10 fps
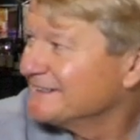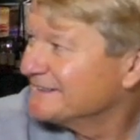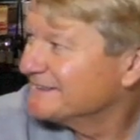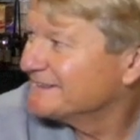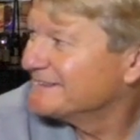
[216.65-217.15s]

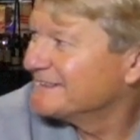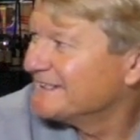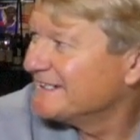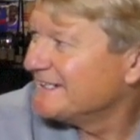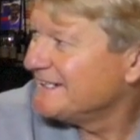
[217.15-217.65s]

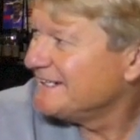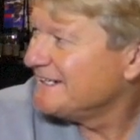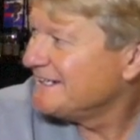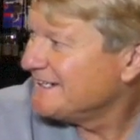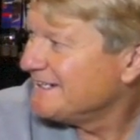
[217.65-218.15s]

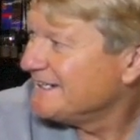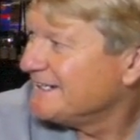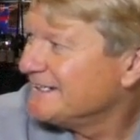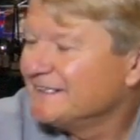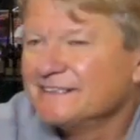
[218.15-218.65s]

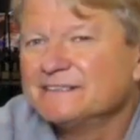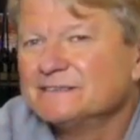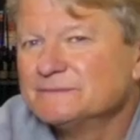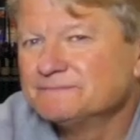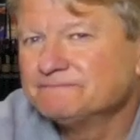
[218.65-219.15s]

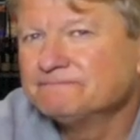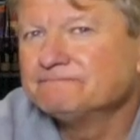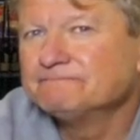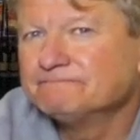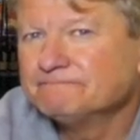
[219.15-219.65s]

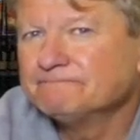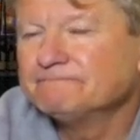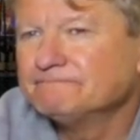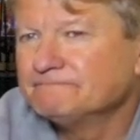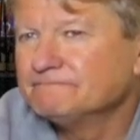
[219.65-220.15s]

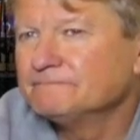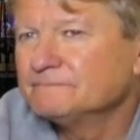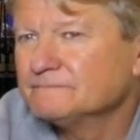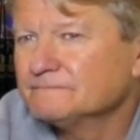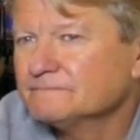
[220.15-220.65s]

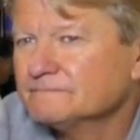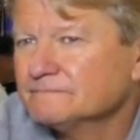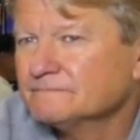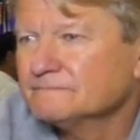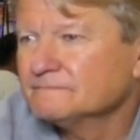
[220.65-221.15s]

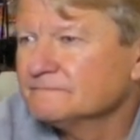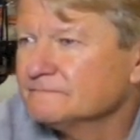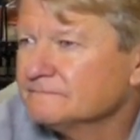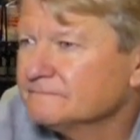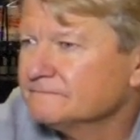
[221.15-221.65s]

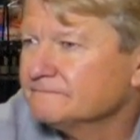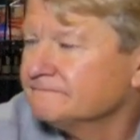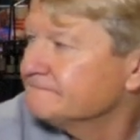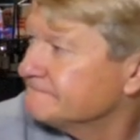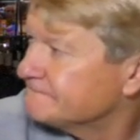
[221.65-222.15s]

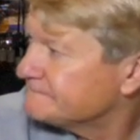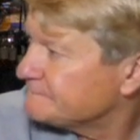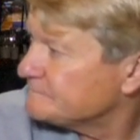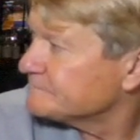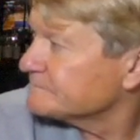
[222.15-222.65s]

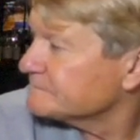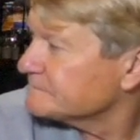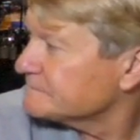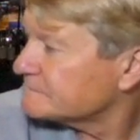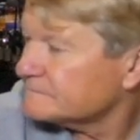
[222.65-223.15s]

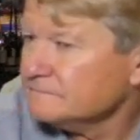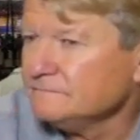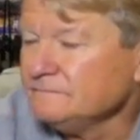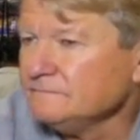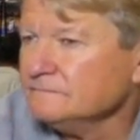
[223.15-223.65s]

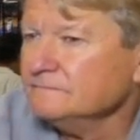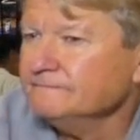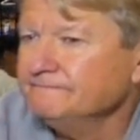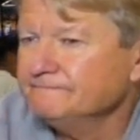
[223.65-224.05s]
[no speech]